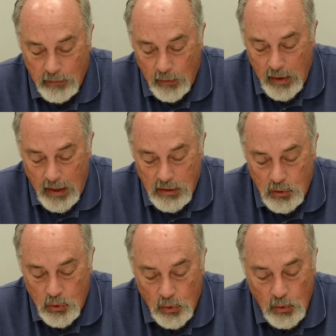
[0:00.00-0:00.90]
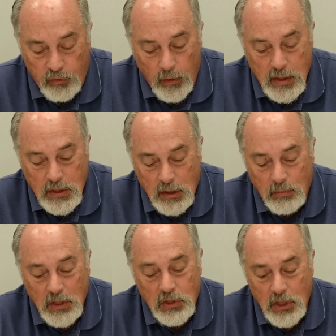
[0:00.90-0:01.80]
for us true
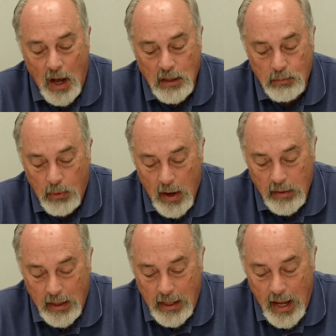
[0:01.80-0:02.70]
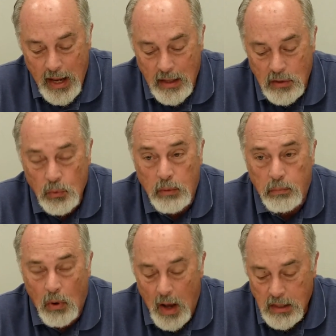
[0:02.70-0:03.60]
friendship is John's prayer that Gaius
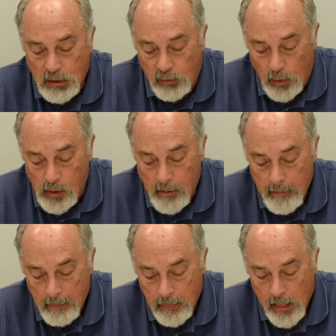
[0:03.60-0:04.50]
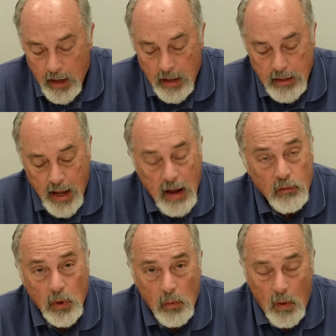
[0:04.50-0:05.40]
would prosper in
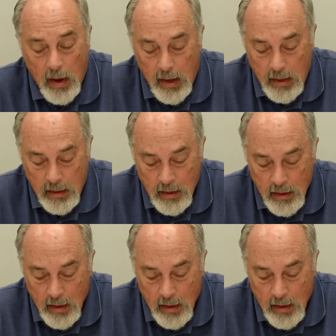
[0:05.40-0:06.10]
every way.